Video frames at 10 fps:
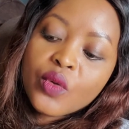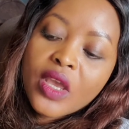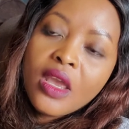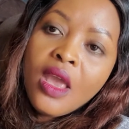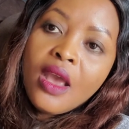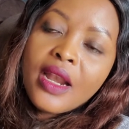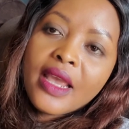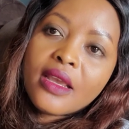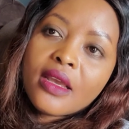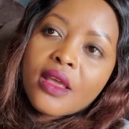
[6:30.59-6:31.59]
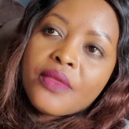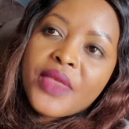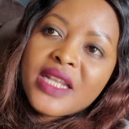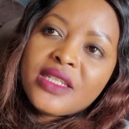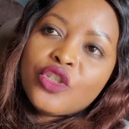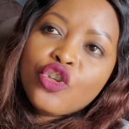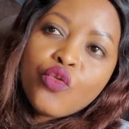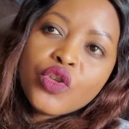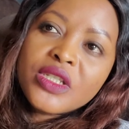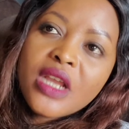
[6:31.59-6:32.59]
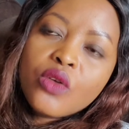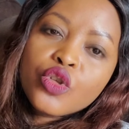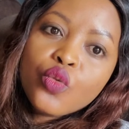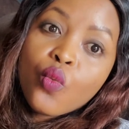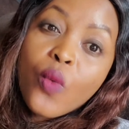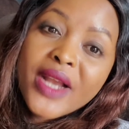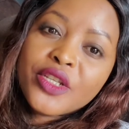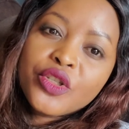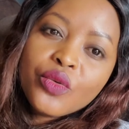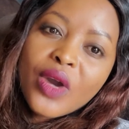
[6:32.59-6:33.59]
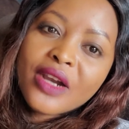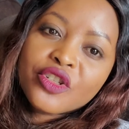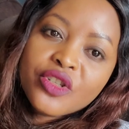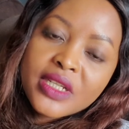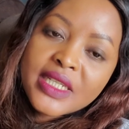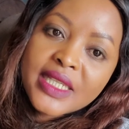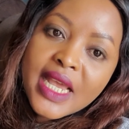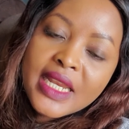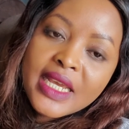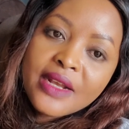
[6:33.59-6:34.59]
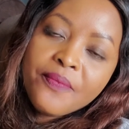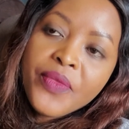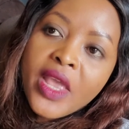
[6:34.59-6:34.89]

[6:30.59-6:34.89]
Okay, like that zeroes down to what you're actually selling.